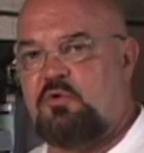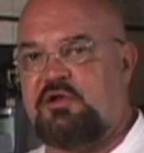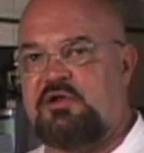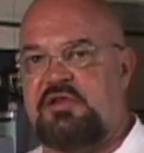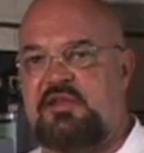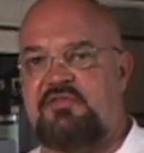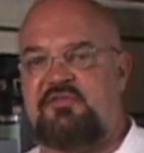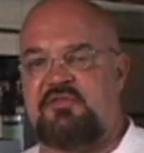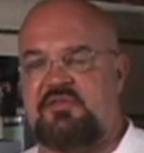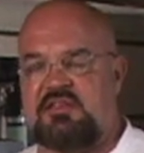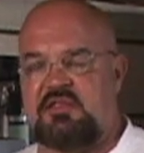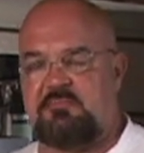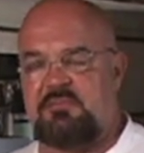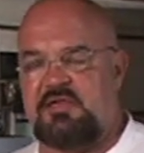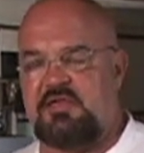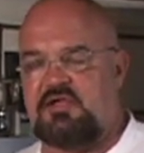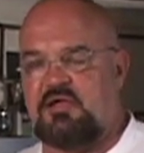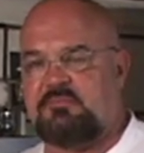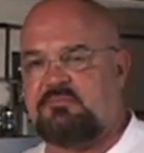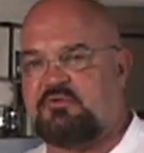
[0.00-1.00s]
and anything that
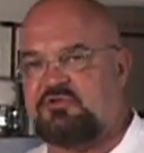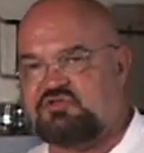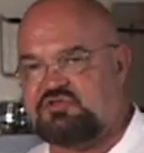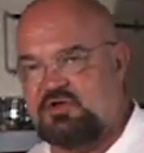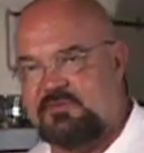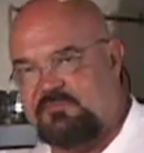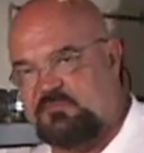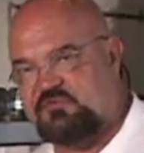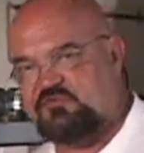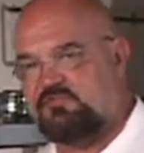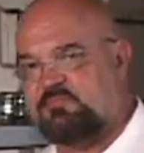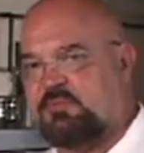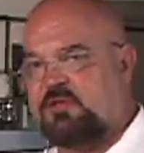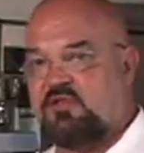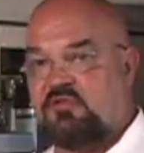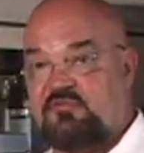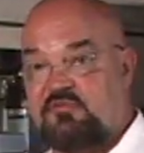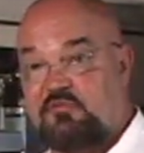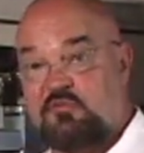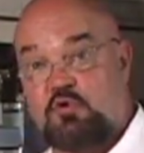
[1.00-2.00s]
may come to the surface
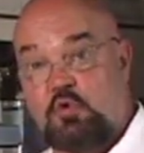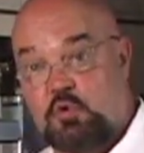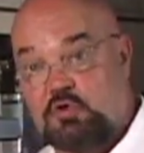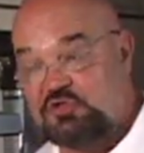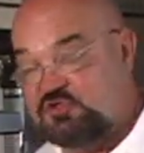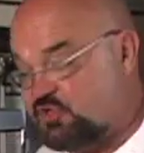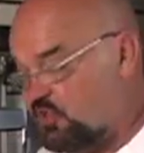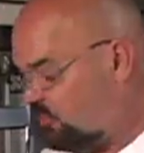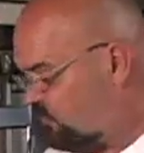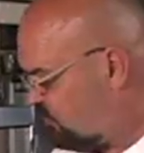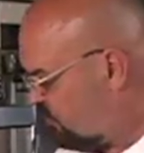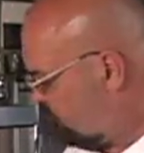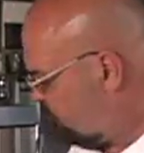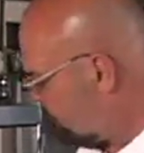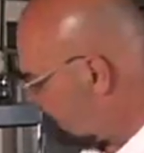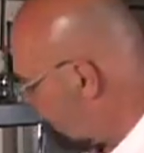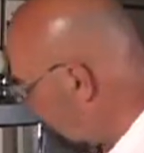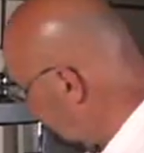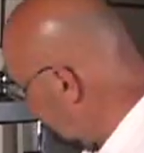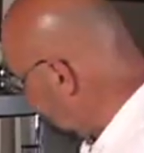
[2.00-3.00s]
because of the cornstarch that
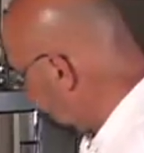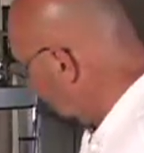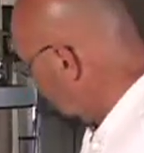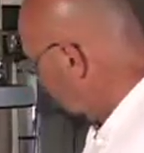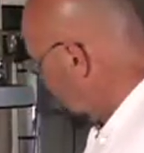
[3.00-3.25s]
was added.